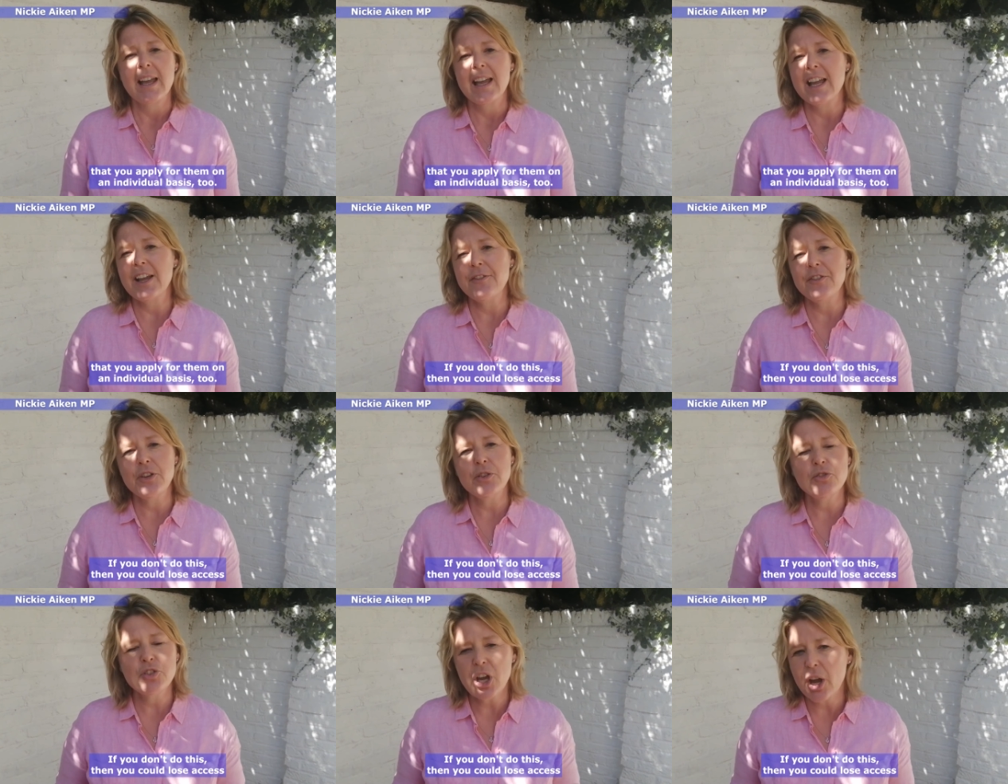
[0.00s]

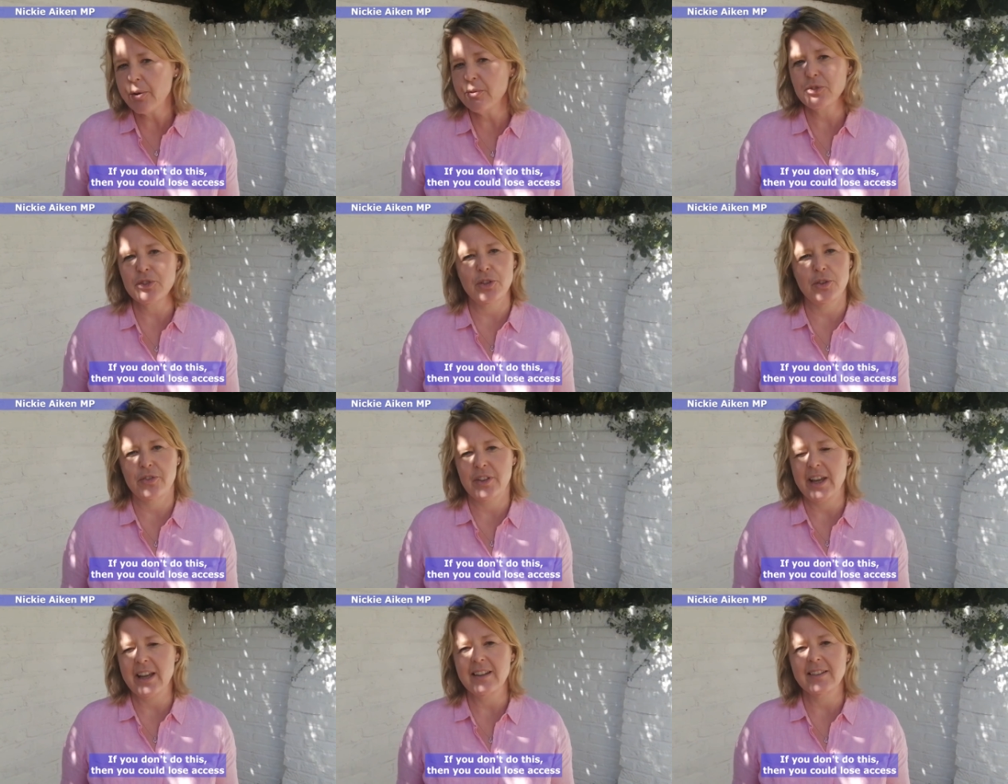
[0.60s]
if you don't
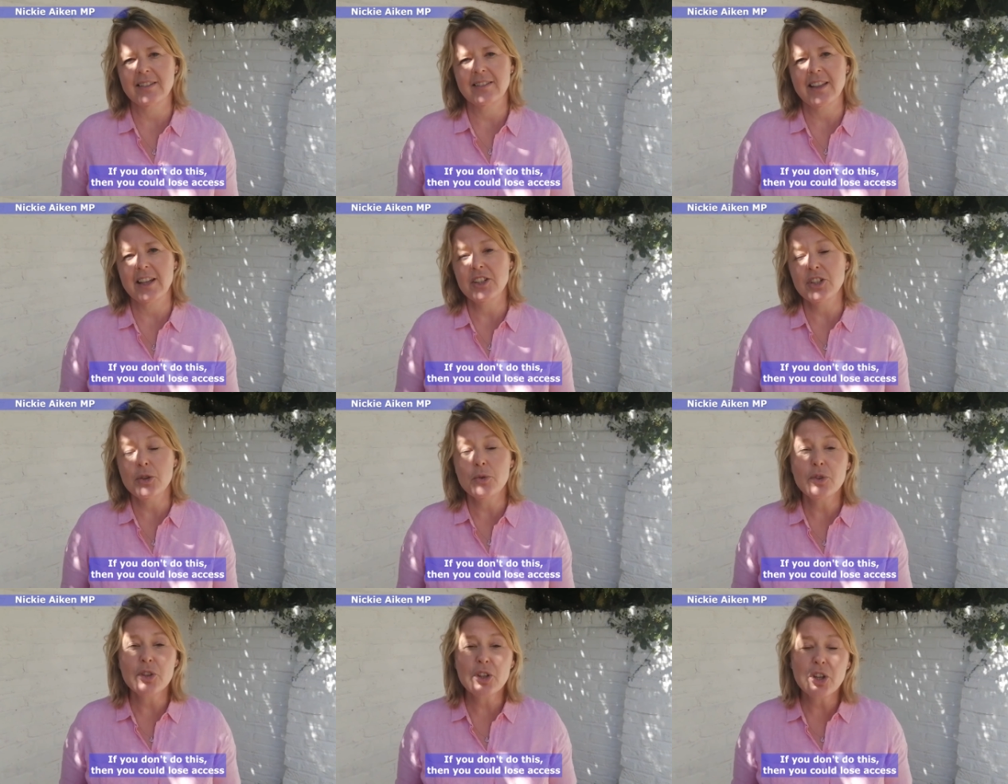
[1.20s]
do this,
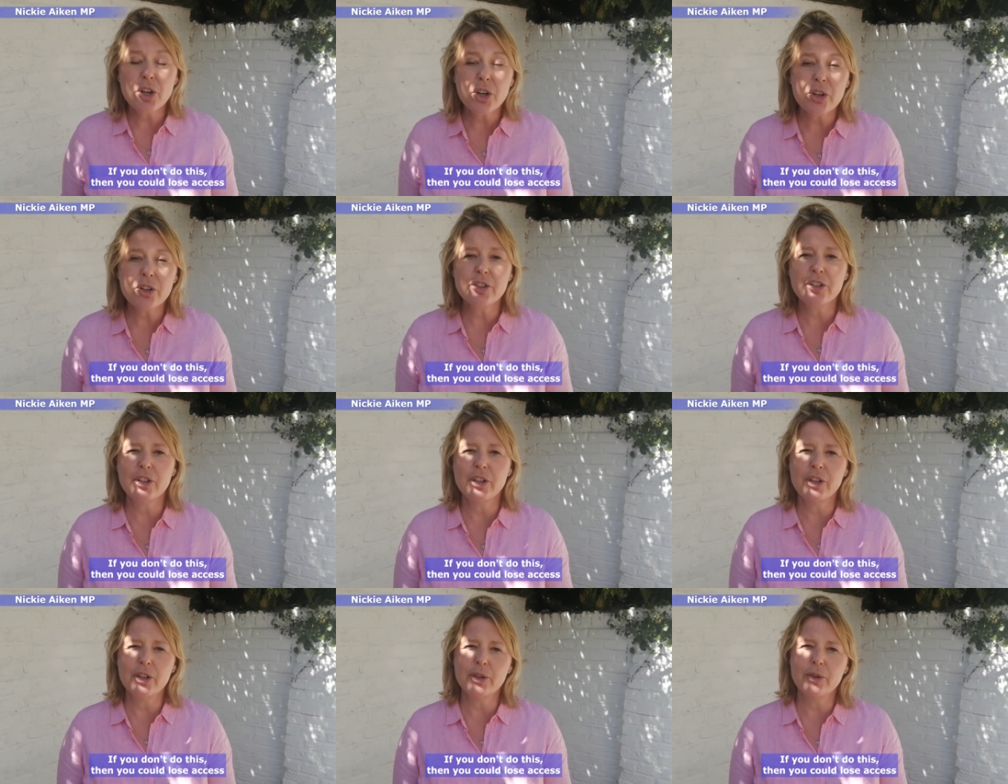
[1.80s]
then you
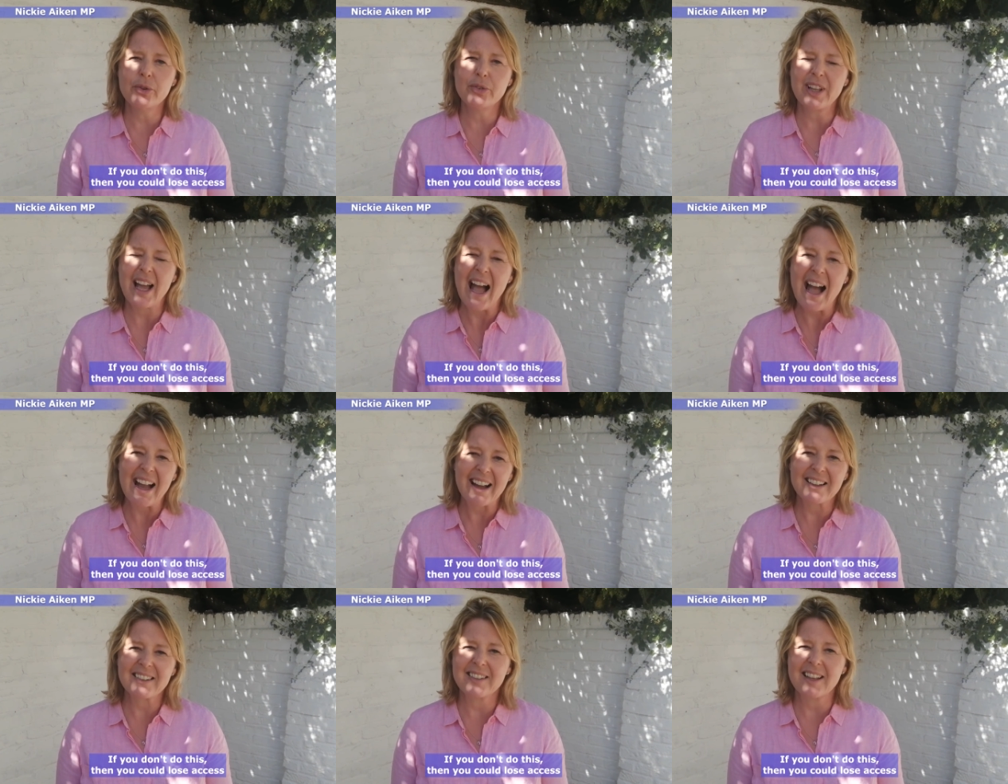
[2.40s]
could lose
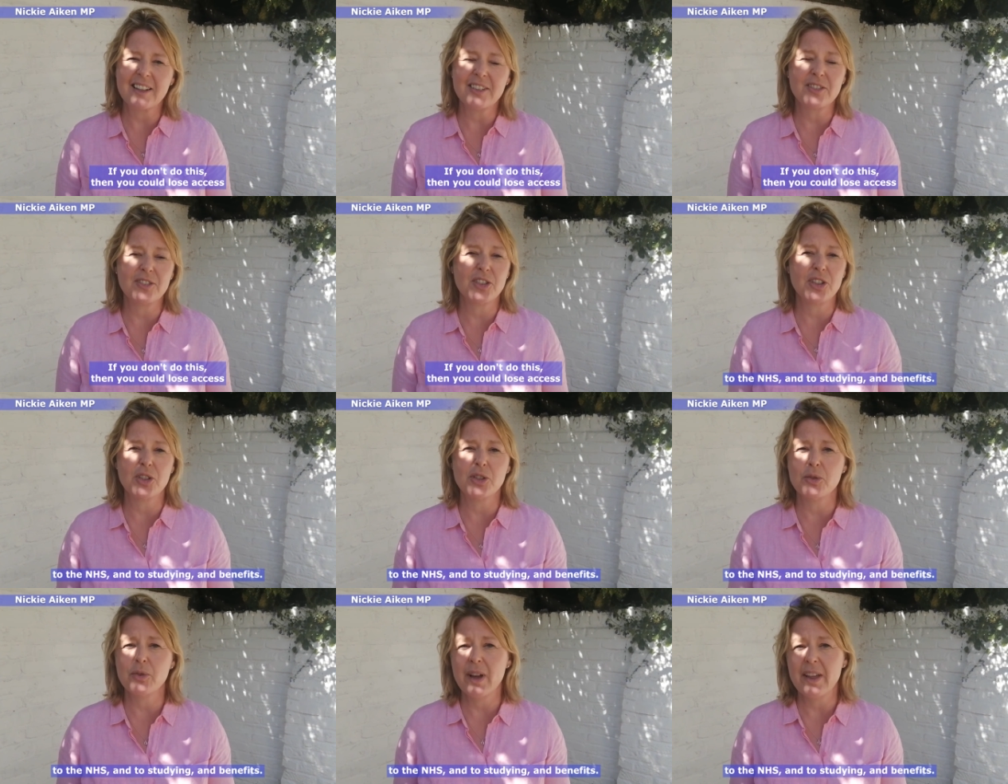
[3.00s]
access
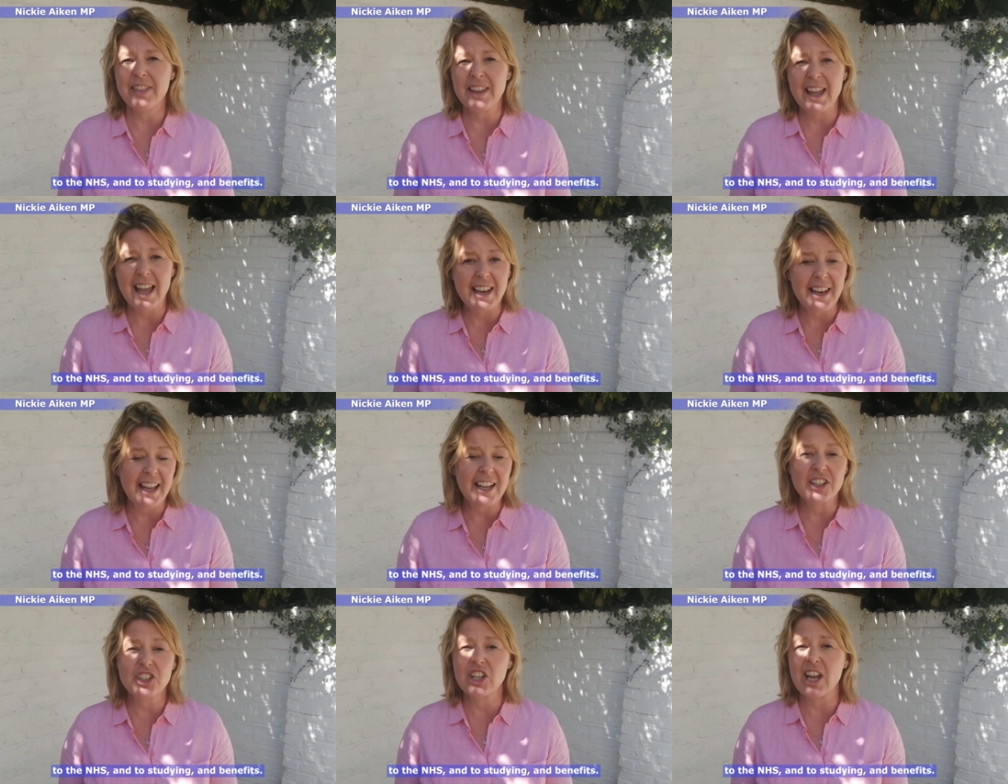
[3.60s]
to the
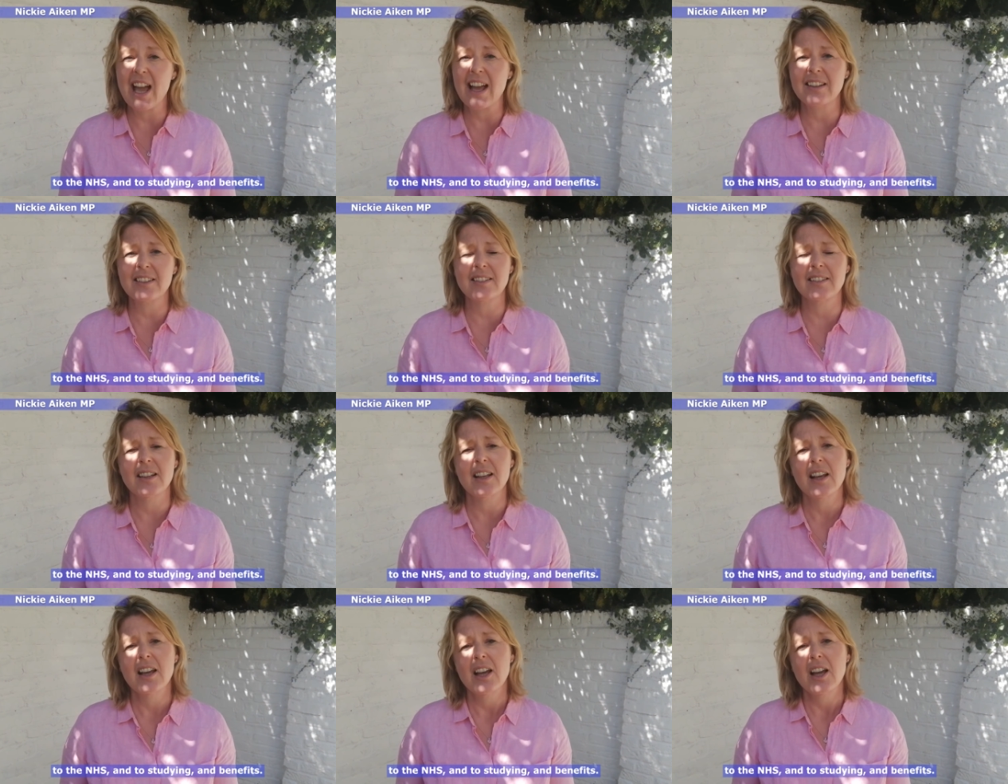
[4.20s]

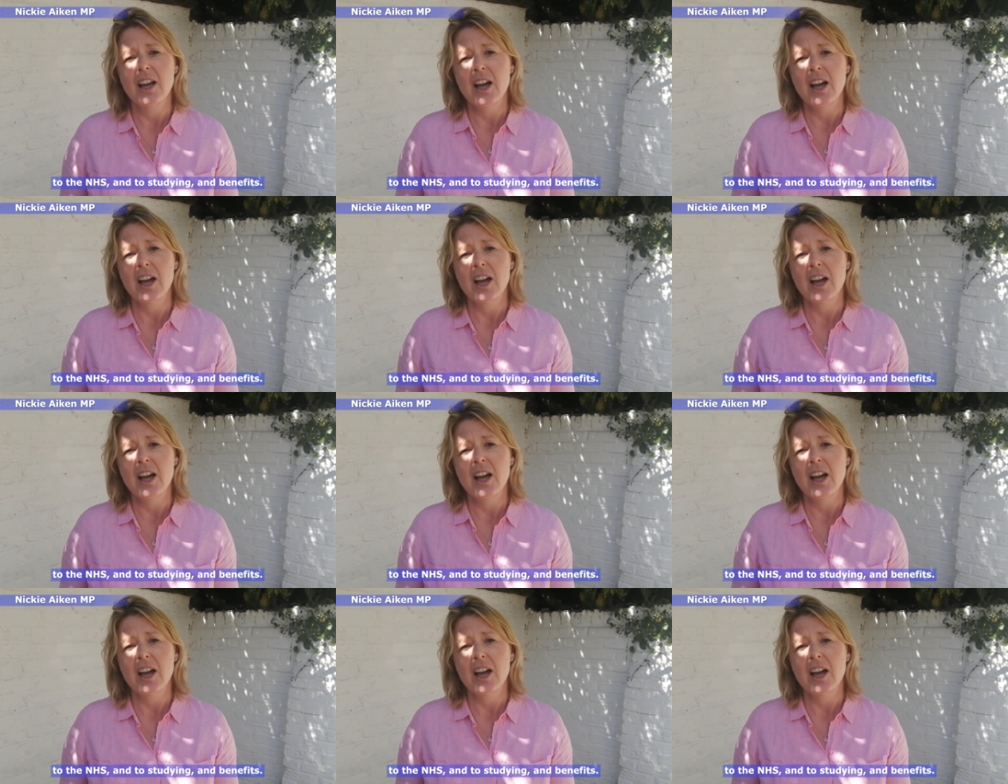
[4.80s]
NHS